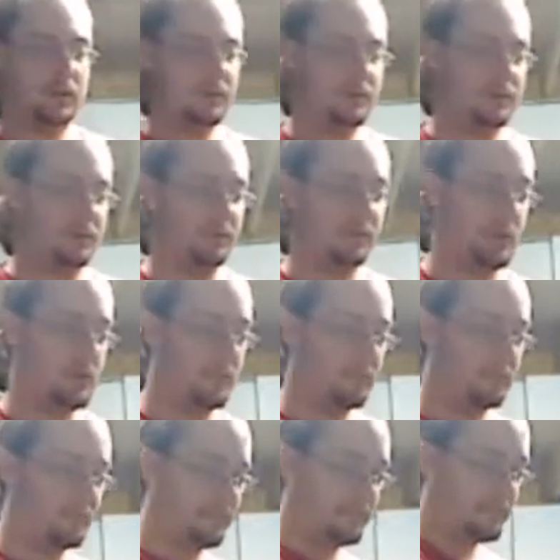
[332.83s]
So now
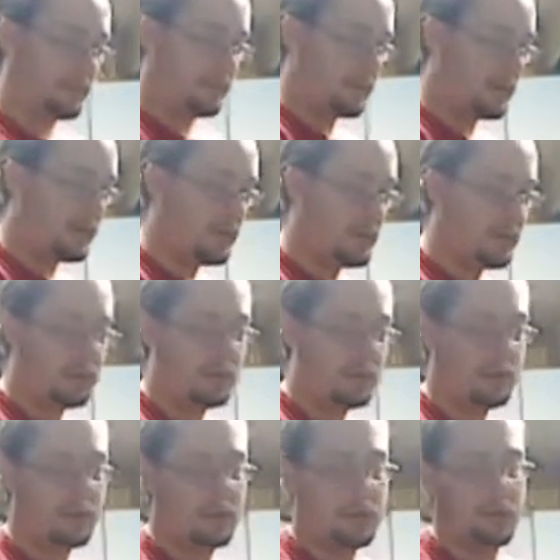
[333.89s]

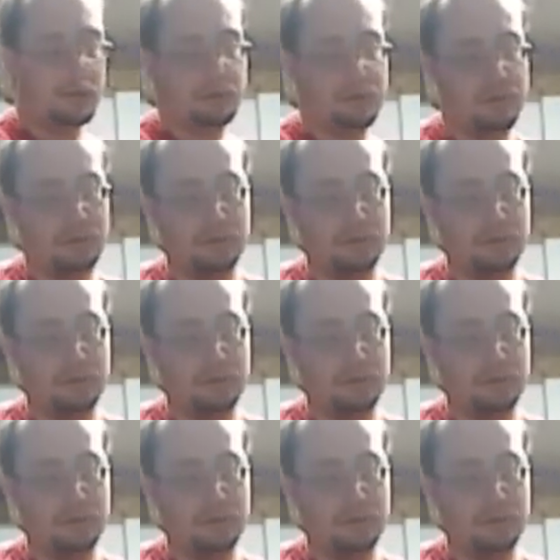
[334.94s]
I'll show